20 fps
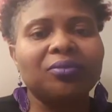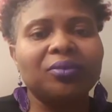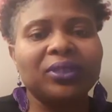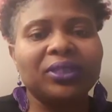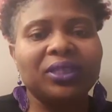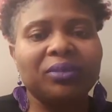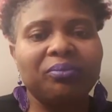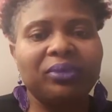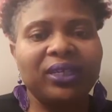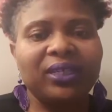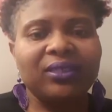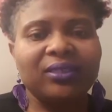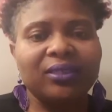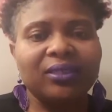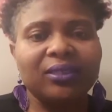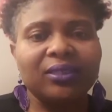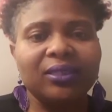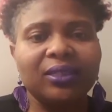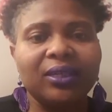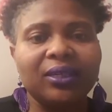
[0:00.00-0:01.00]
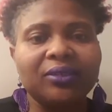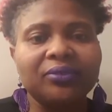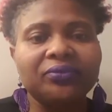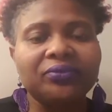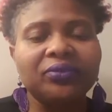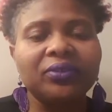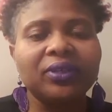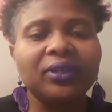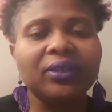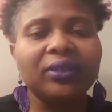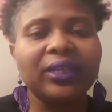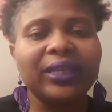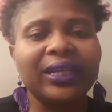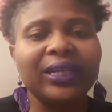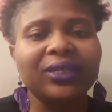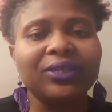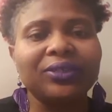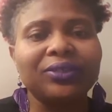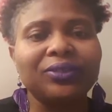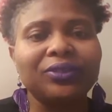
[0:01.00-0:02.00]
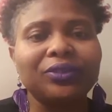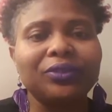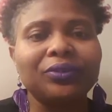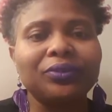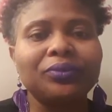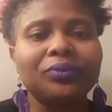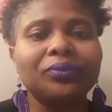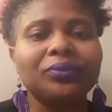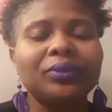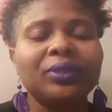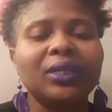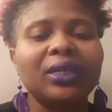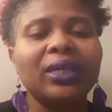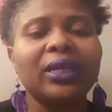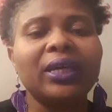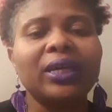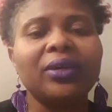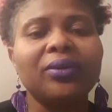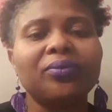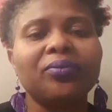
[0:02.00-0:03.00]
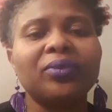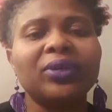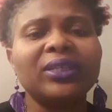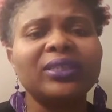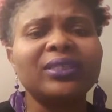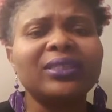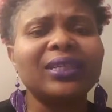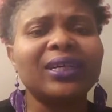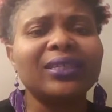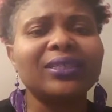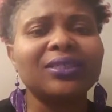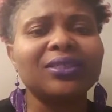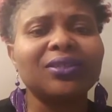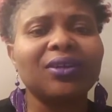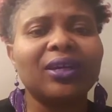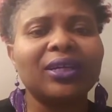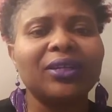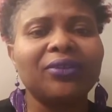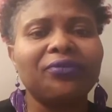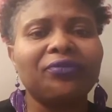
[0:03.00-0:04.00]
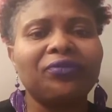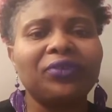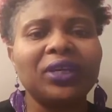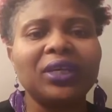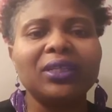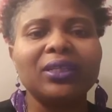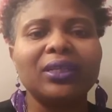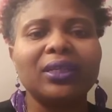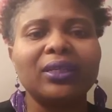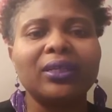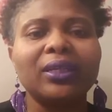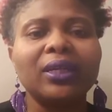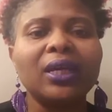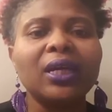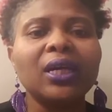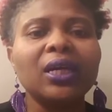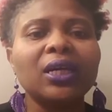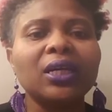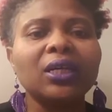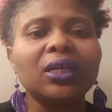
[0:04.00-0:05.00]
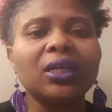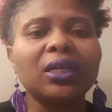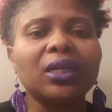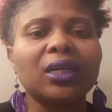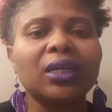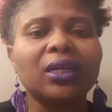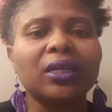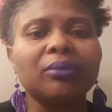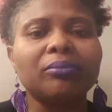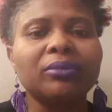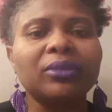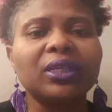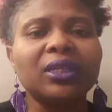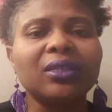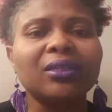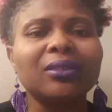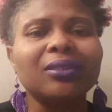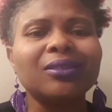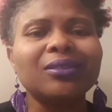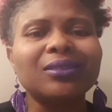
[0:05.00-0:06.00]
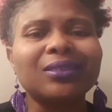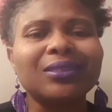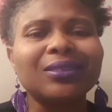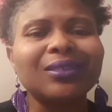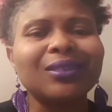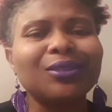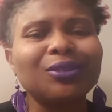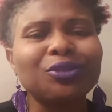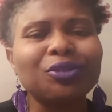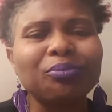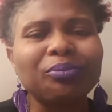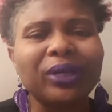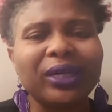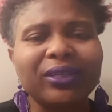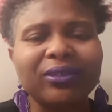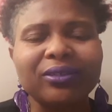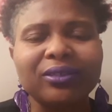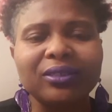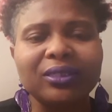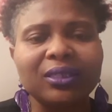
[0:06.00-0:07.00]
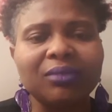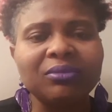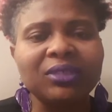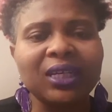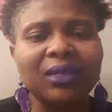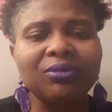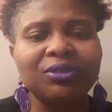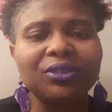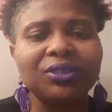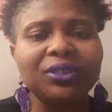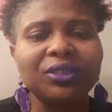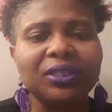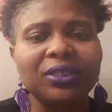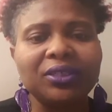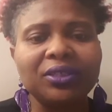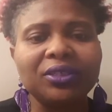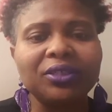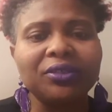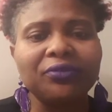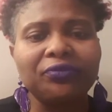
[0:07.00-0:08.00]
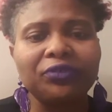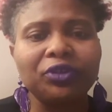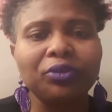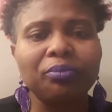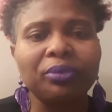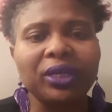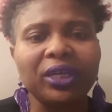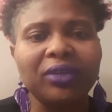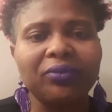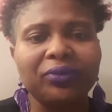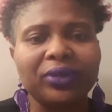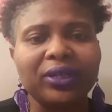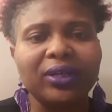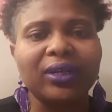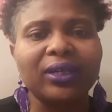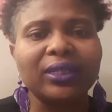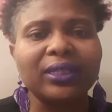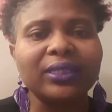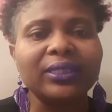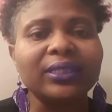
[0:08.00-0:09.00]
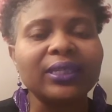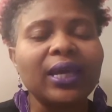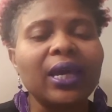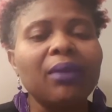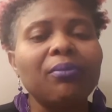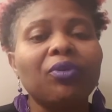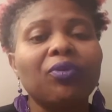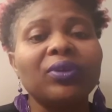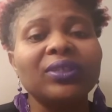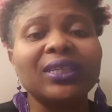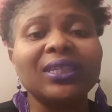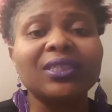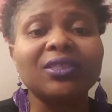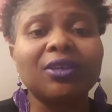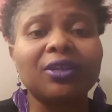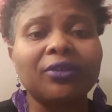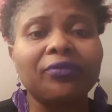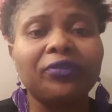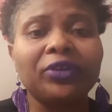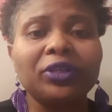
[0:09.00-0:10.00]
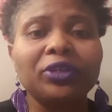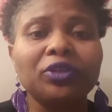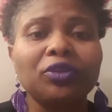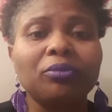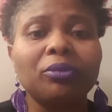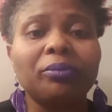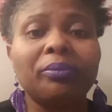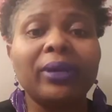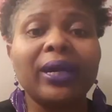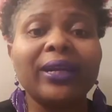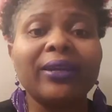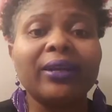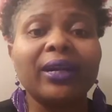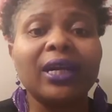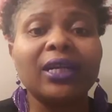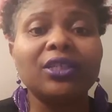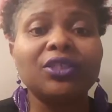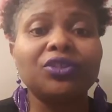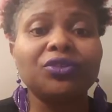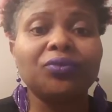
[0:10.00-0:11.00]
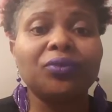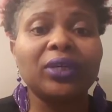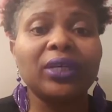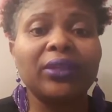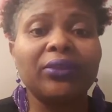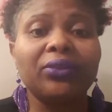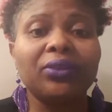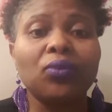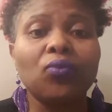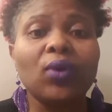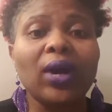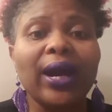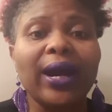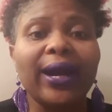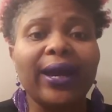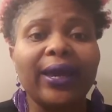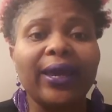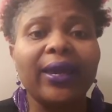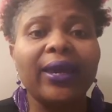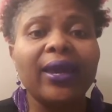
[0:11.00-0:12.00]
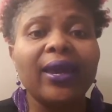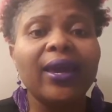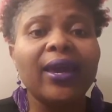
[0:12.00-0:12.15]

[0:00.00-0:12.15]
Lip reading: with the basic stuff that I could do. And once I started feeling a little better, because sometimes you're gonna feel pain regardless. Once I started feeling a little bit better, I joined the Y.